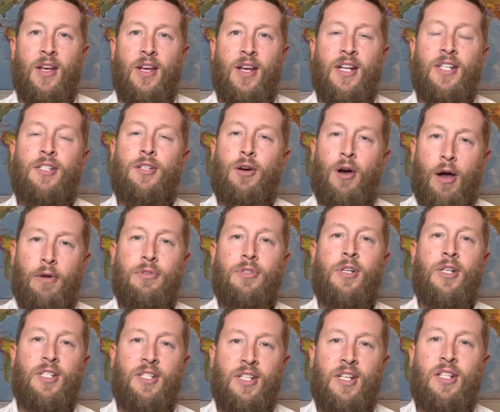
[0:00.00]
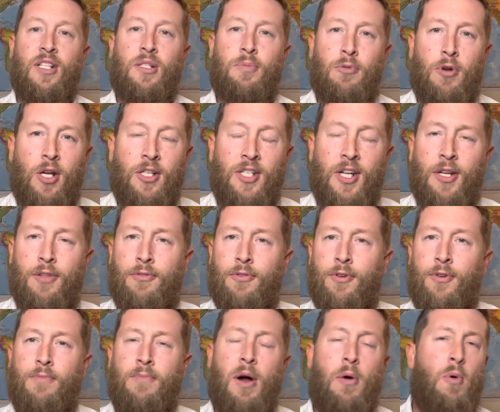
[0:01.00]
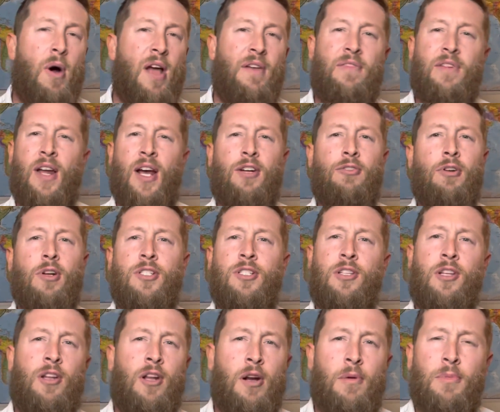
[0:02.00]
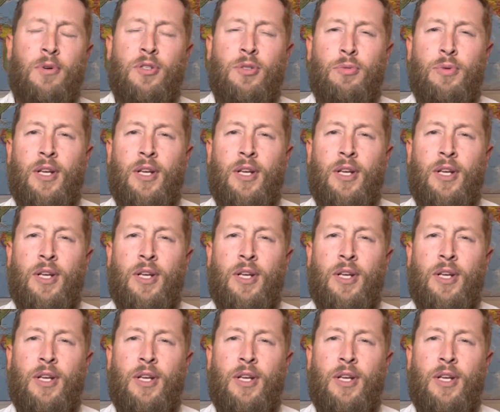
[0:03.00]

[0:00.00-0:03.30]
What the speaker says: And so I was going to see this project through. My wife and I crunched the numbers.